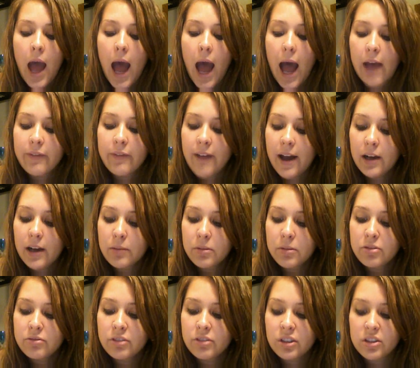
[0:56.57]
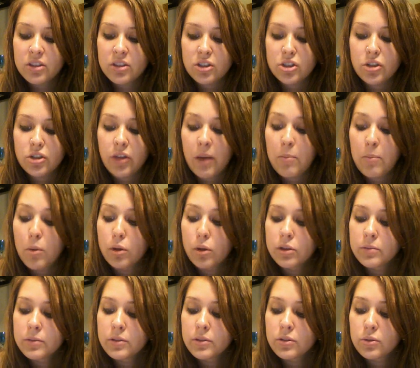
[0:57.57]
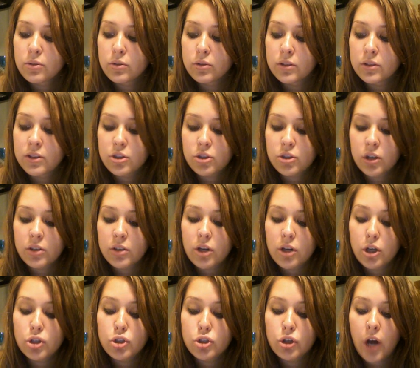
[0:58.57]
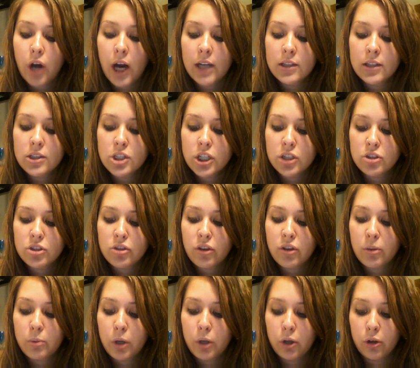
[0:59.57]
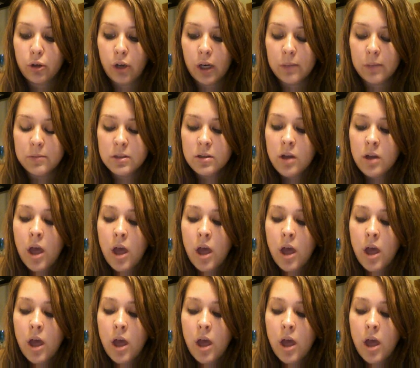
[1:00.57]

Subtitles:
I found in my research that multiple school districts are trying to change their programs